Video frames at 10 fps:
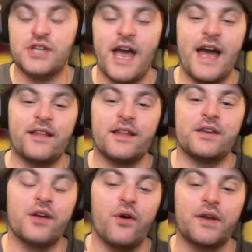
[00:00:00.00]

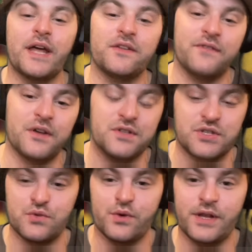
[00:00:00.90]
Allen going down the field. So
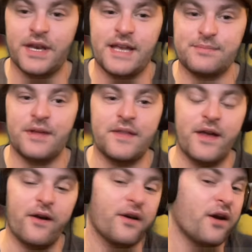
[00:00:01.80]
just really nice play
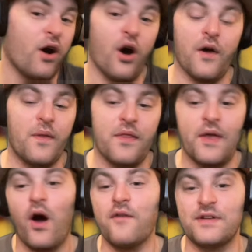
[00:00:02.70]
there on
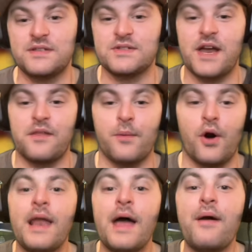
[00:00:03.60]
the offensive side of the
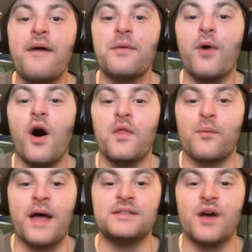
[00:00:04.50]
ball. we have the ball in the
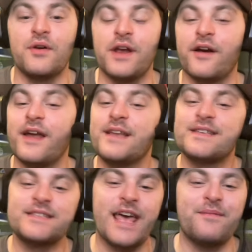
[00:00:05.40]
red zone here, and it's
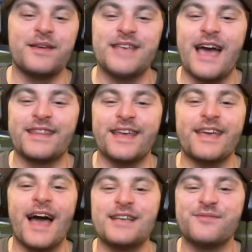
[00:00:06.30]
the same exact thing,
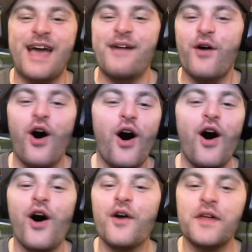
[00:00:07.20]
guys. We have
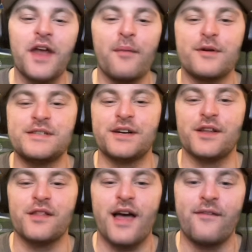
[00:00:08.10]
all the numbers here to
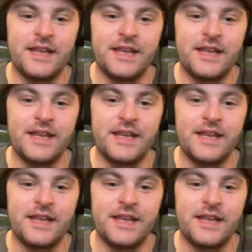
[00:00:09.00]
the left.